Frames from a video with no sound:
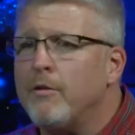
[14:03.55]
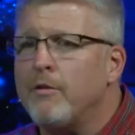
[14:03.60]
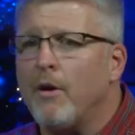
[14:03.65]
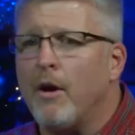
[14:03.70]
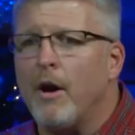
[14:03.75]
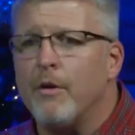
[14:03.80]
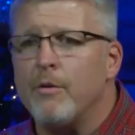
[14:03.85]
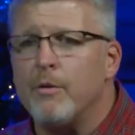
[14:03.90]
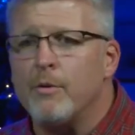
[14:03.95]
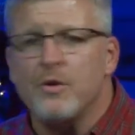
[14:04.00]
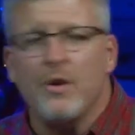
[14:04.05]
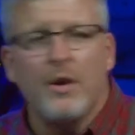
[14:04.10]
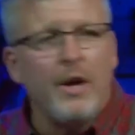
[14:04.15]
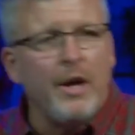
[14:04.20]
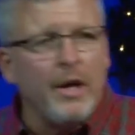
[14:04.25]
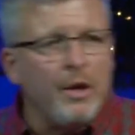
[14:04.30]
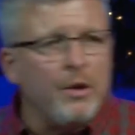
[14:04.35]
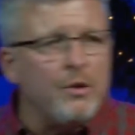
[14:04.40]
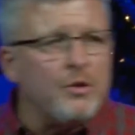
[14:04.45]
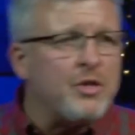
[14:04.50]
to others.
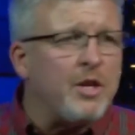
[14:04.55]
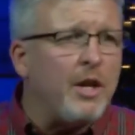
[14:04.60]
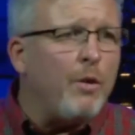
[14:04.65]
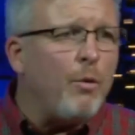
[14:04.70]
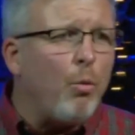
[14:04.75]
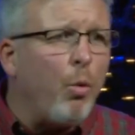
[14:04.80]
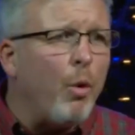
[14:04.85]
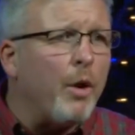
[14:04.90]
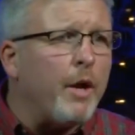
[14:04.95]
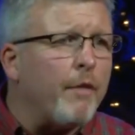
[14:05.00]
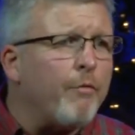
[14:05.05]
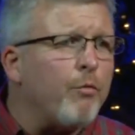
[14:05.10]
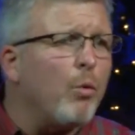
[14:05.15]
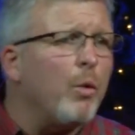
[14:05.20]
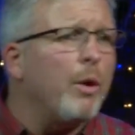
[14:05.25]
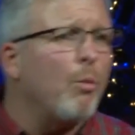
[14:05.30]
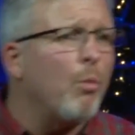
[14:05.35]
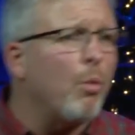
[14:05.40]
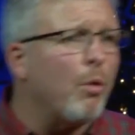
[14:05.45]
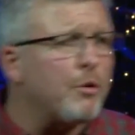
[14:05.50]
You see, whatever
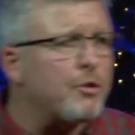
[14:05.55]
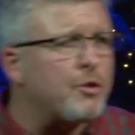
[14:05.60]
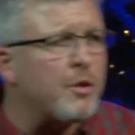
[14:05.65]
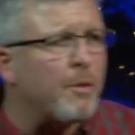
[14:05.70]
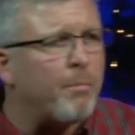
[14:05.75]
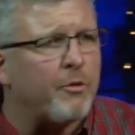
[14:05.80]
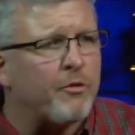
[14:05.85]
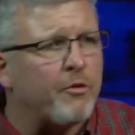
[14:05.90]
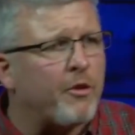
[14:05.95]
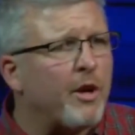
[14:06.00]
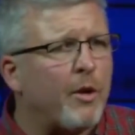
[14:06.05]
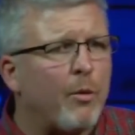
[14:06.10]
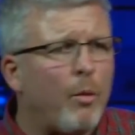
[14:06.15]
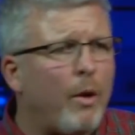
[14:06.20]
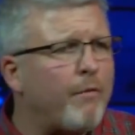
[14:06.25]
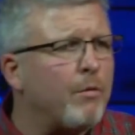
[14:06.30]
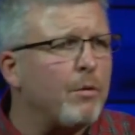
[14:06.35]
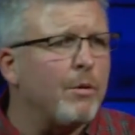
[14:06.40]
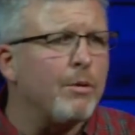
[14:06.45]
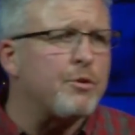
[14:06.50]
we worship is going to
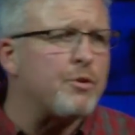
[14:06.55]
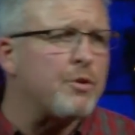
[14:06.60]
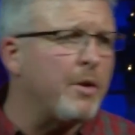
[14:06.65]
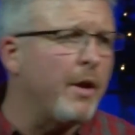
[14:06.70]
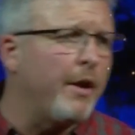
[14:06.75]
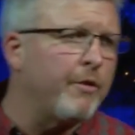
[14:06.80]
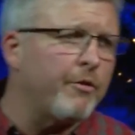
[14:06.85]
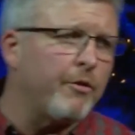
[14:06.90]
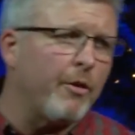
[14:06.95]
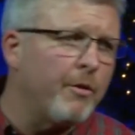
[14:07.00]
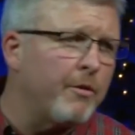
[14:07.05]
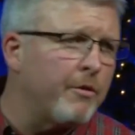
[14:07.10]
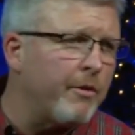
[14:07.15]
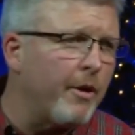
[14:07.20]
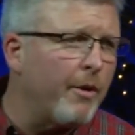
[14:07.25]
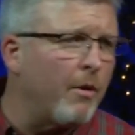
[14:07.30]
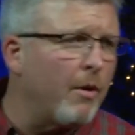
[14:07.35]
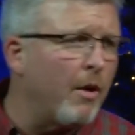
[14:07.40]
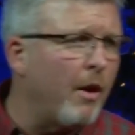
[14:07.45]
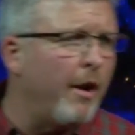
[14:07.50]
revolutionize our
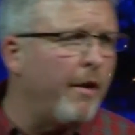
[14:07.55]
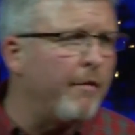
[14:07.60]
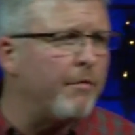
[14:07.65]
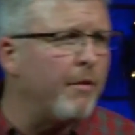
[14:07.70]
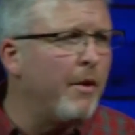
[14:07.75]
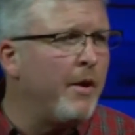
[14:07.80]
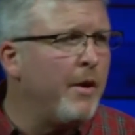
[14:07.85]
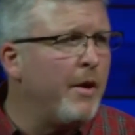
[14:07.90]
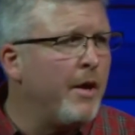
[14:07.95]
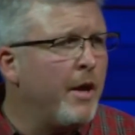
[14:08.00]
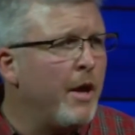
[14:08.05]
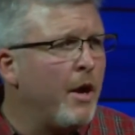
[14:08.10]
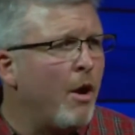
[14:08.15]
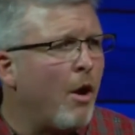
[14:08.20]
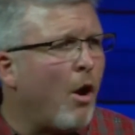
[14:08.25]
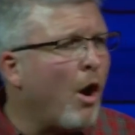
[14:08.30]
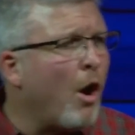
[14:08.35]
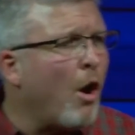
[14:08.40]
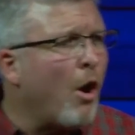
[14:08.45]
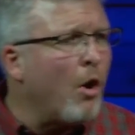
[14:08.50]
entire life.
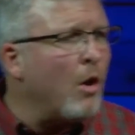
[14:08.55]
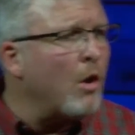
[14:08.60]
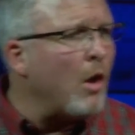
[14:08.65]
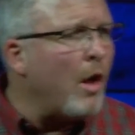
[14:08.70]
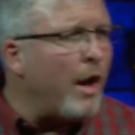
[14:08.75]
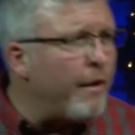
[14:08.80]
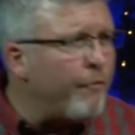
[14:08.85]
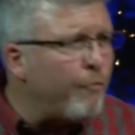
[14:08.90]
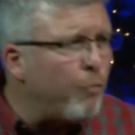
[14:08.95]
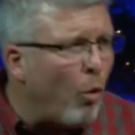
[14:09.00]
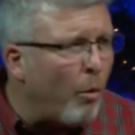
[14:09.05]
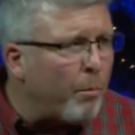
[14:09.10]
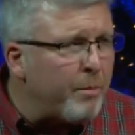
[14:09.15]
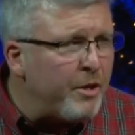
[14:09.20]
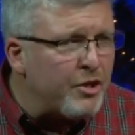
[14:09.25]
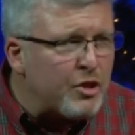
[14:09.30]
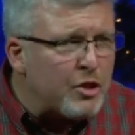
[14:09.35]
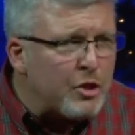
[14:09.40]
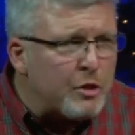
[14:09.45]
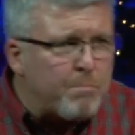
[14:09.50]
Our, our life will be
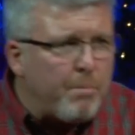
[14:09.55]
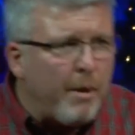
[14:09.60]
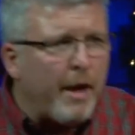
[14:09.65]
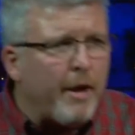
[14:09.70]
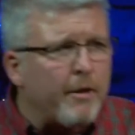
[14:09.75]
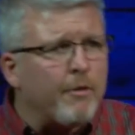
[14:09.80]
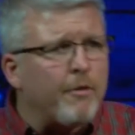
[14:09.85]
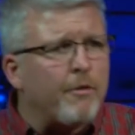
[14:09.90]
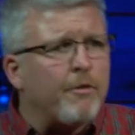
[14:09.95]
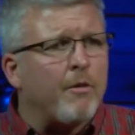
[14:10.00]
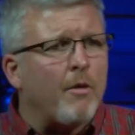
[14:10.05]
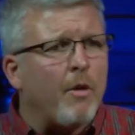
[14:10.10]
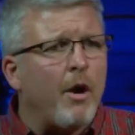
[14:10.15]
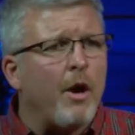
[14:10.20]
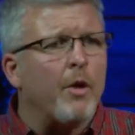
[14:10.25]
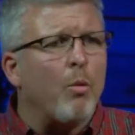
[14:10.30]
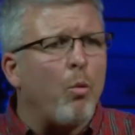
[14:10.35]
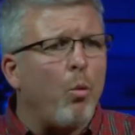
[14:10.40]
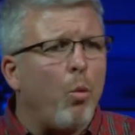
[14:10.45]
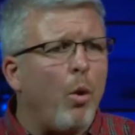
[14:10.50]
spent
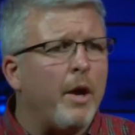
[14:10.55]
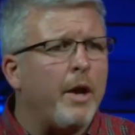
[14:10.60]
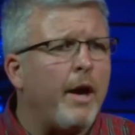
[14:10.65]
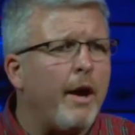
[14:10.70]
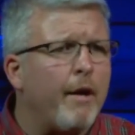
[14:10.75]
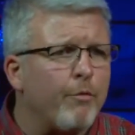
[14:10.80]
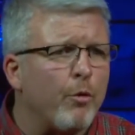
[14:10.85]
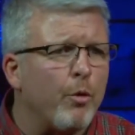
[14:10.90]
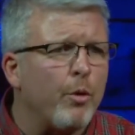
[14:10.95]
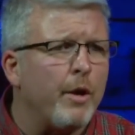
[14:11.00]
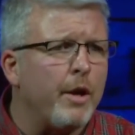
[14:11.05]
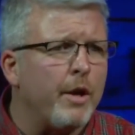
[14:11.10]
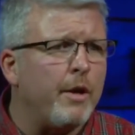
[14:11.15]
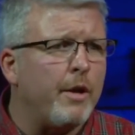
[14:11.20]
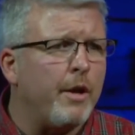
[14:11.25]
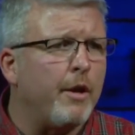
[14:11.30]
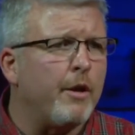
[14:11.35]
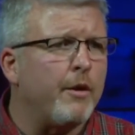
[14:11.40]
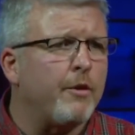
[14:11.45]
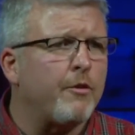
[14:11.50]
on whatever it
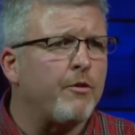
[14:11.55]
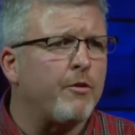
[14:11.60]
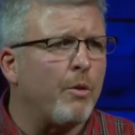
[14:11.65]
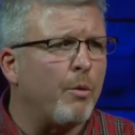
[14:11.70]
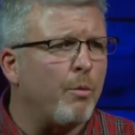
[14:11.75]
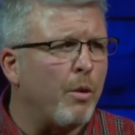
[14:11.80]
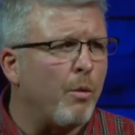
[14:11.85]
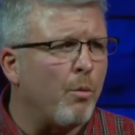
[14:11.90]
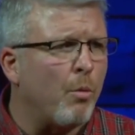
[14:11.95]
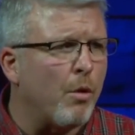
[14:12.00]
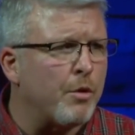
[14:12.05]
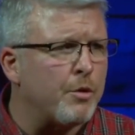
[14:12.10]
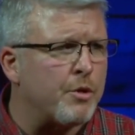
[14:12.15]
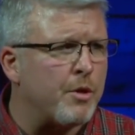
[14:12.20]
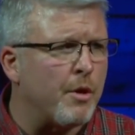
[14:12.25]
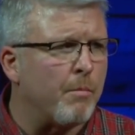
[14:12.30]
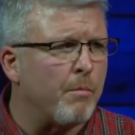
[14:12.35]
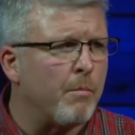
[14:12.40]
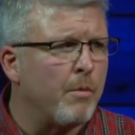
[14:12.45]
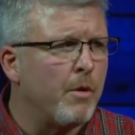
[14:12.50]
is that we
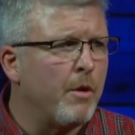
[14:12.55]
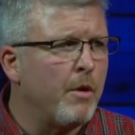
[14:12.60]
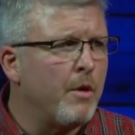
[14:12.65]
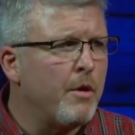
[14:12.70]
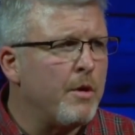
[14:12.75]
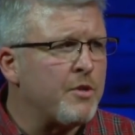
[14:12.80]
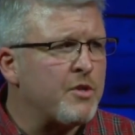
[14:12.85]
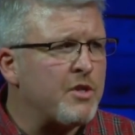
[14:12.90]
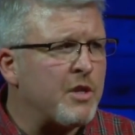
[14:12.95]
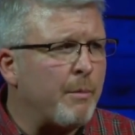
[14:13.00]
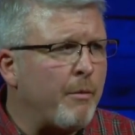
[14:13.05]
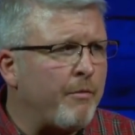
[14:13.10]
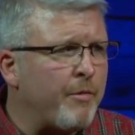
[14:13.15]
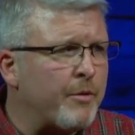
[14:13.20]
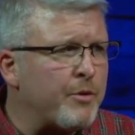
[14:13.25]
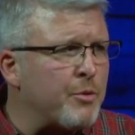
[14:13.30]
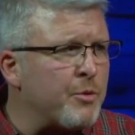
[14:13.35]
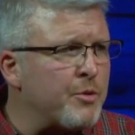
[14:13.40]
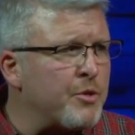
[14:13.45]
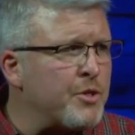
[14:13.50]
worship. Some of
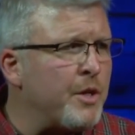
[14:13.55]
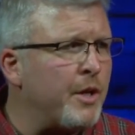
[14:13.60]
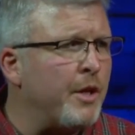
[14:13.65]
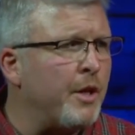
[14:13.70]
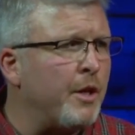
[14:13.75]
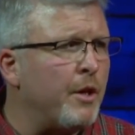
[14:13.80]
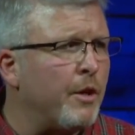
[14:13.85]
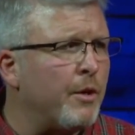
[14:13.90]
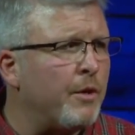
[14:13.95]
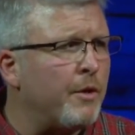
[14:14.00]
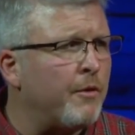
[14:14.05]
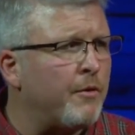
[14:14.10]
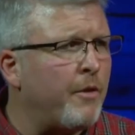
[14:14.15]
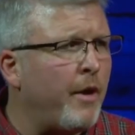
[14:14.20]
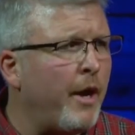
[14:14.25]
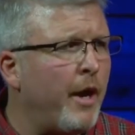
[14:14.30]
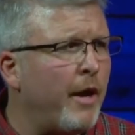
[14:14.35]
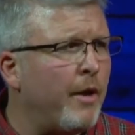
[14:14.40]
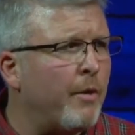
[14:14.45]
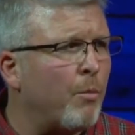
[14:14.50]
us are sitting here
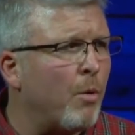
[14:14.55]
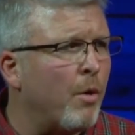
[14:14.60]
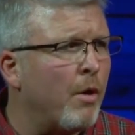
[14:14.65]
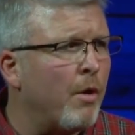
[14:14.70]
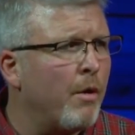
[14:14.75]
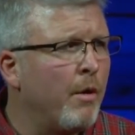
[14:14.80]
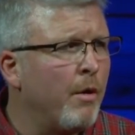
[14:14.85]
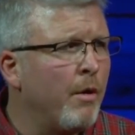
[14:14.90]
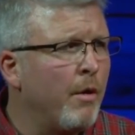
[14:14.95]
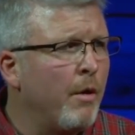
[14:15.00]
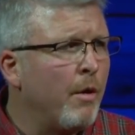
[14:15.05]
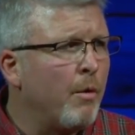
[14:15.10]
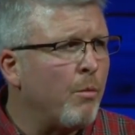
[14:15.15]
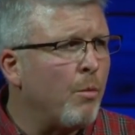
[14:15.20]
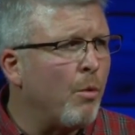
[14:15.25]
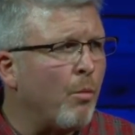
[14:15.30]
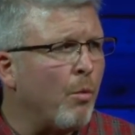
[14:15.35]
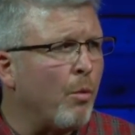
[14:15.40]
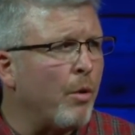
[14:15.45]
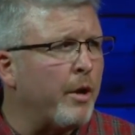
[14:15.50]
today and we're,
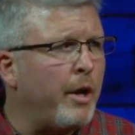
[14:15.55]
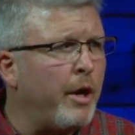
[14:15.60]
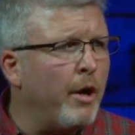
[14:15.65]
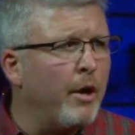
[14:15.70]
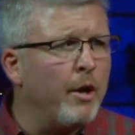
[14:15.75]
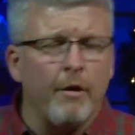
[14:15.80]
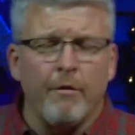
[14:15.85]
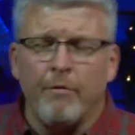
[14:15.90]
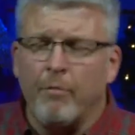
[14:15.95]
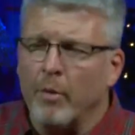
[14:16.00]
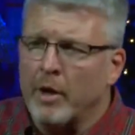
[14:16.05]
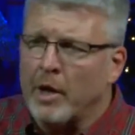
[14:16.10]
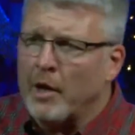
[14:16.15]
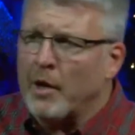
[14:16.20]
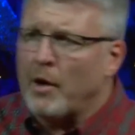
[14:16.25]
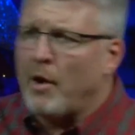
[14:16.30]
we're here, and if we get